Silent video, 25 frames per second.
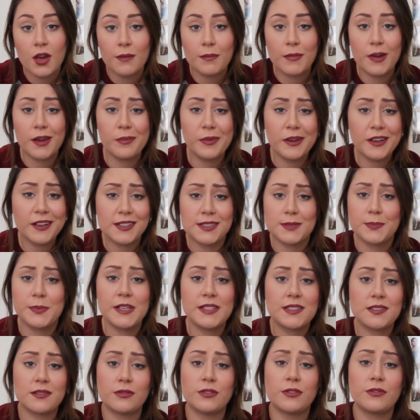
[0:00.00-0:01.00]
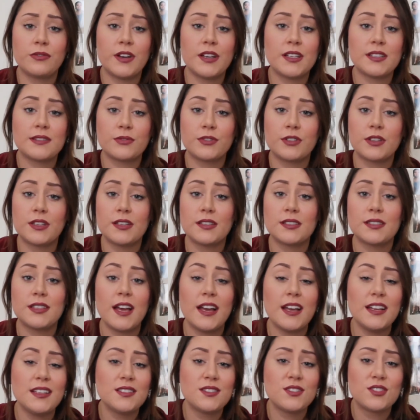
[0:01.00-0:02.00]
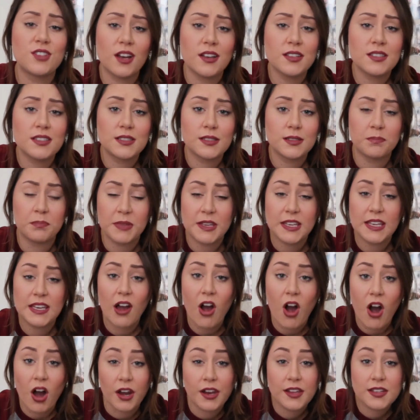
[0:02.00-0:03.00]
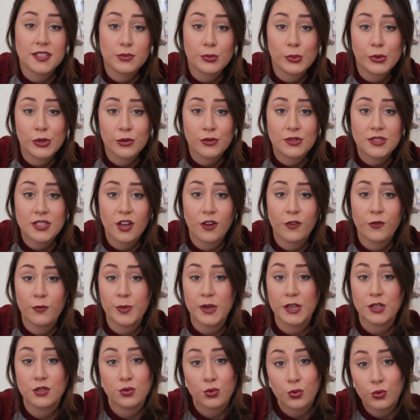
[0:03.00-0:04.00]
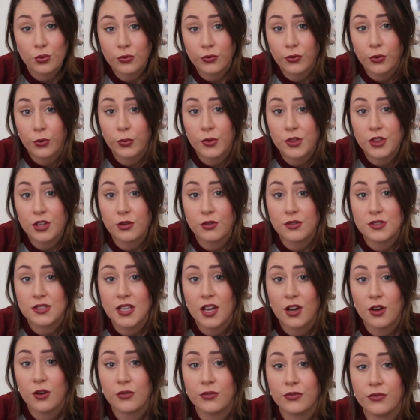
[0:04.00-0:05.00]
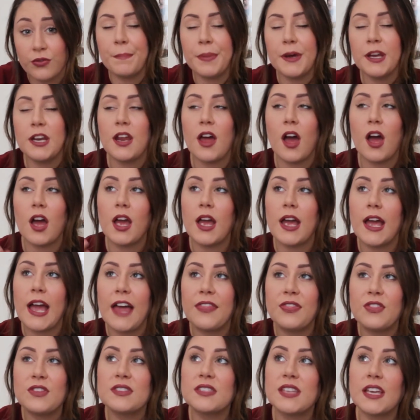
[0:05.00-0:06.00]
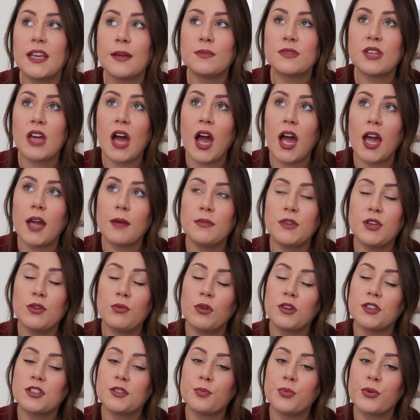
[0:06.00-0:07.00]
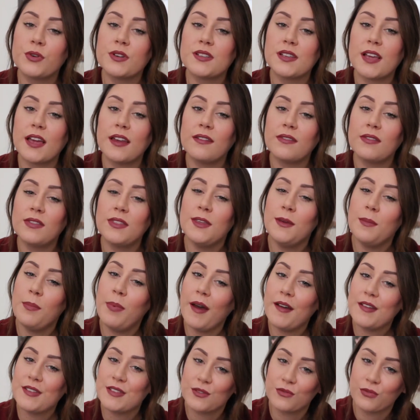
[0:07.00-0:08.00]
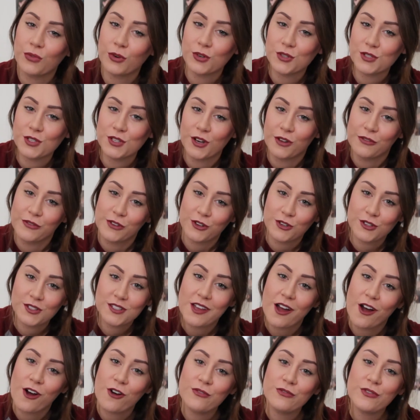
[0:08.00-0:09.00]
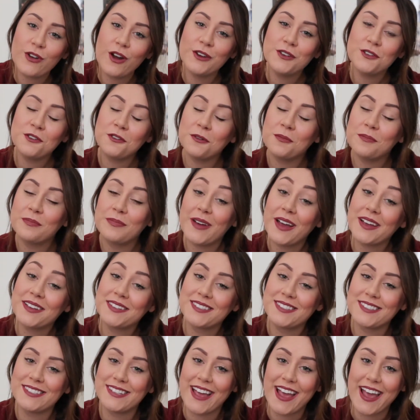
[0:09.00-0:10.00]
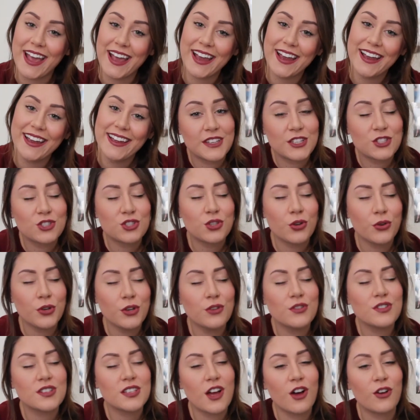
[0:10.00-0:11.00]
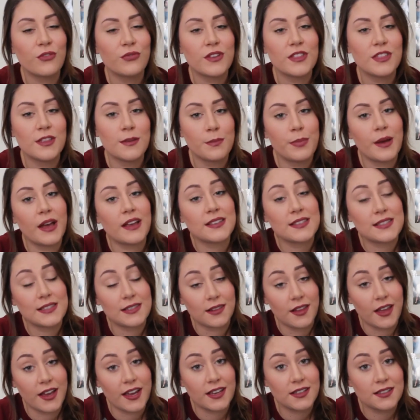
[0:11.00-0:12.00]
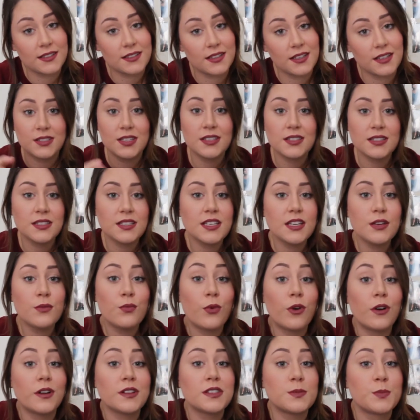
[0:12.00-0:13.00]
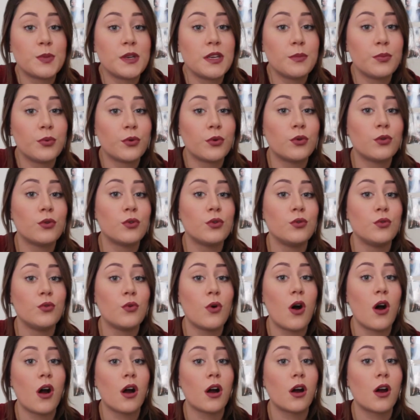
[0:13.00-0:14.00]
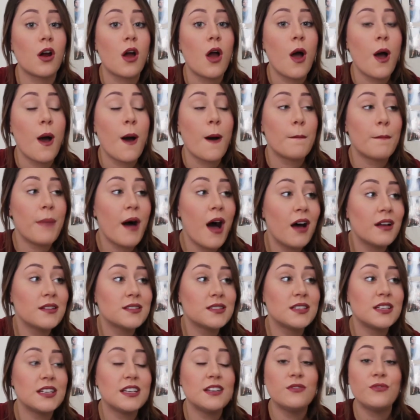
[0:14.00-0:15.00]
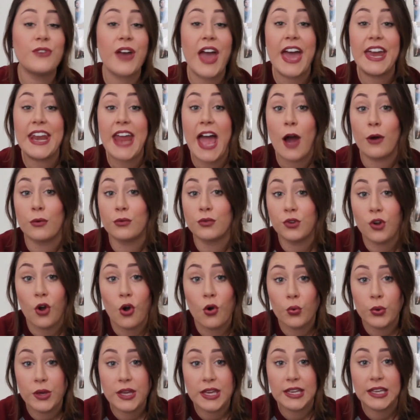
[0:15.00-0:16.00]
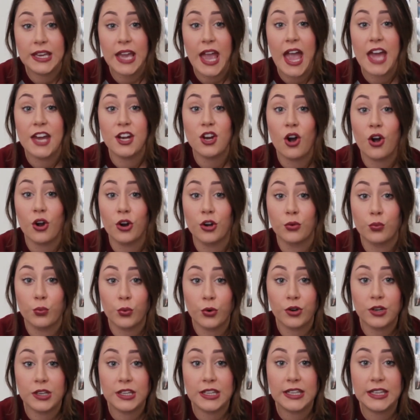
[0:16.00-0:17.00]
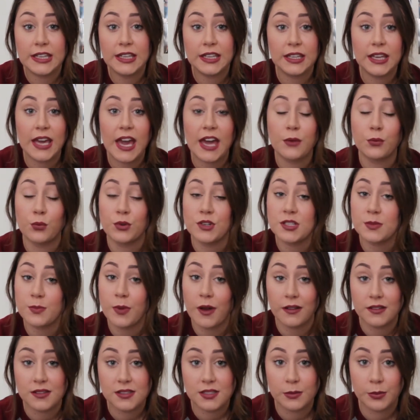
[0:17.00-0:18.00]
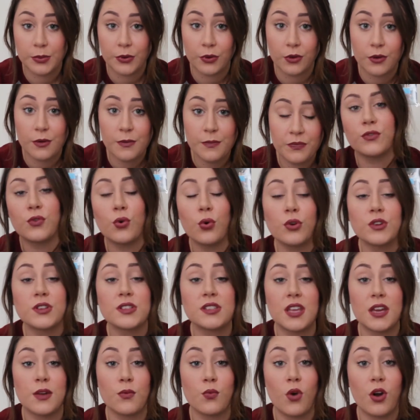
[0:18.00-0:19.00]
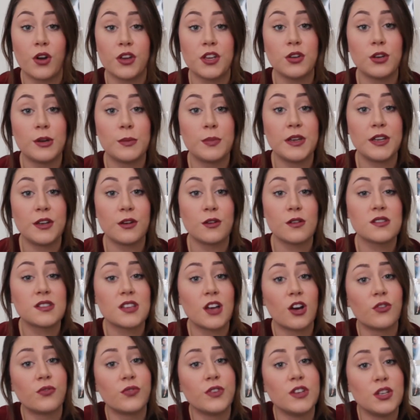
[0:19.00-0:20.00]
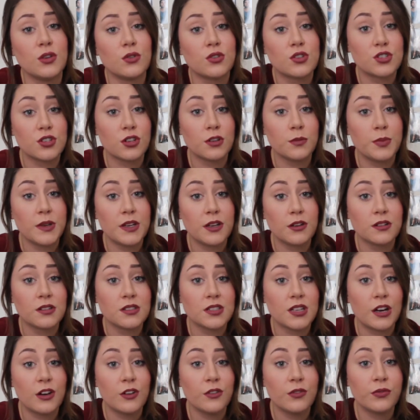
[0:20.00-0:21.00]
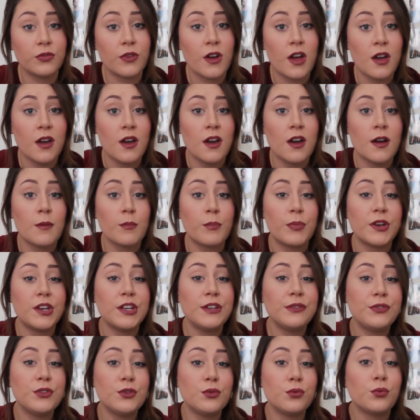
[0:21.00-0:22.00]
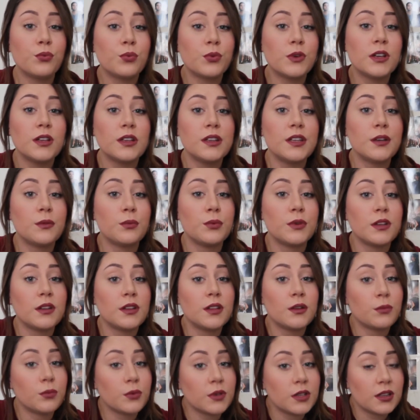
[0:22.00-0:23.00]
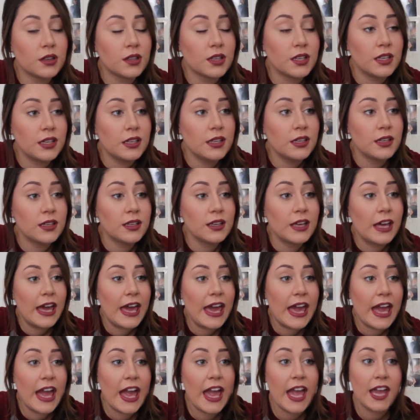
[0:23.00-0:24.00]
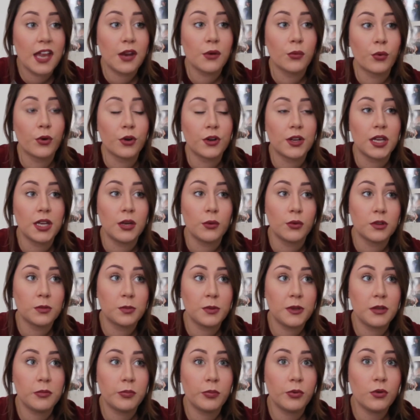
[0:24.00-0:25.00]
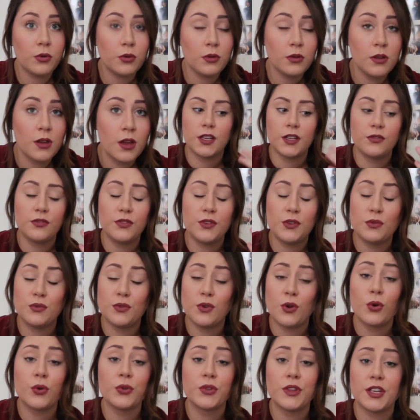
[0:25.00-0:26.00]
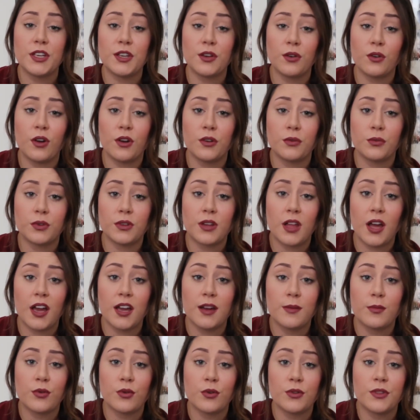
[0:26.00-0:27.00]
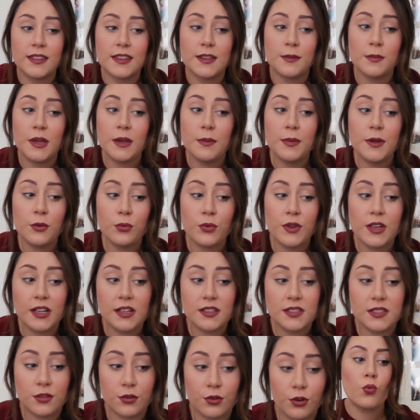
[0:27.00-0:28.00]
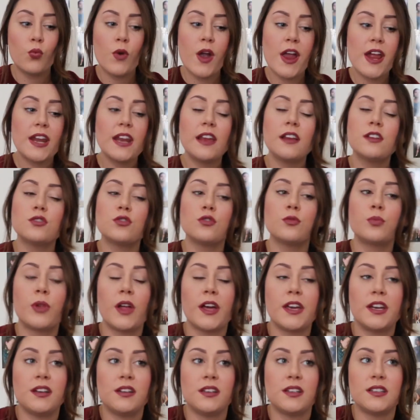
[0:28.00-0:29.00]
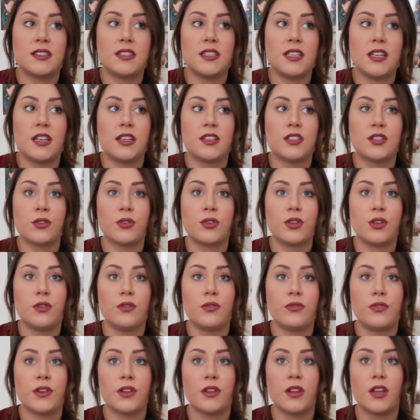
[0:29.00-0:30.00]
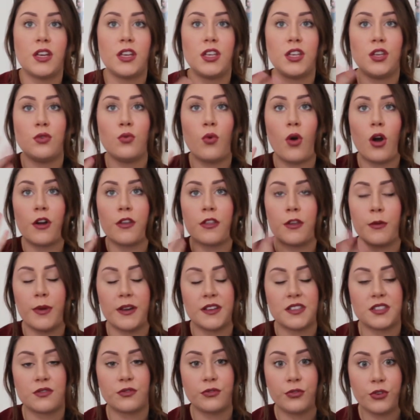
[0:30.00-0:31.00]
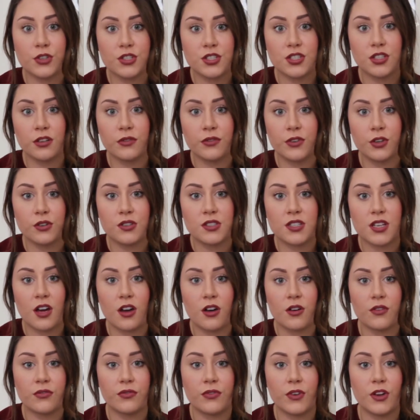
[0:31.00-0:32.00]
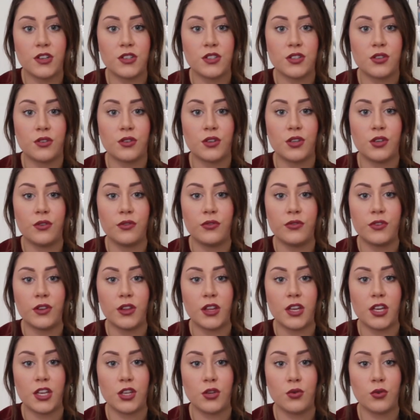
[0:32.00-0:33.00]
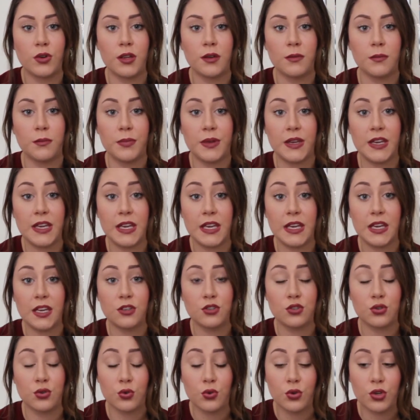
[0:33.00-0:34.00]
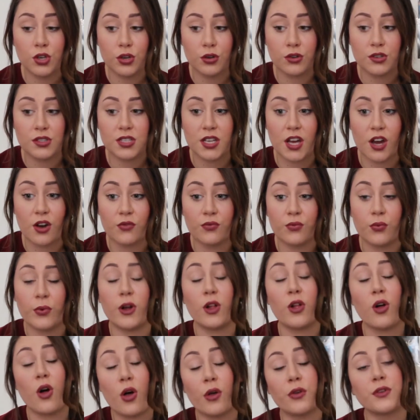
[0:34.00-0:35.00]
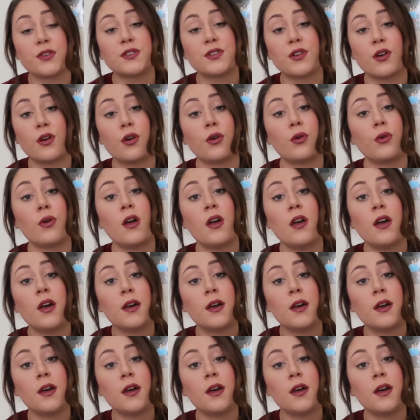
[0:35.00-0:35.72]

My biggest piece of advice for this is just be honest with yourself, be truthful with yourself, but at the same time, you want to present the best version of yourself on your best day. Show yourself in the best light. Disney wants people who are positive and outgoing and hardworking and responsible. Of course, they want you to be yourself and you should be yourself, but if you really hate working with people, if you know that you're unreliable, then maybe reconsider waiting to apply to Disney until you feel like you are the best version of yourself, until you feel like you can be true to yourself while also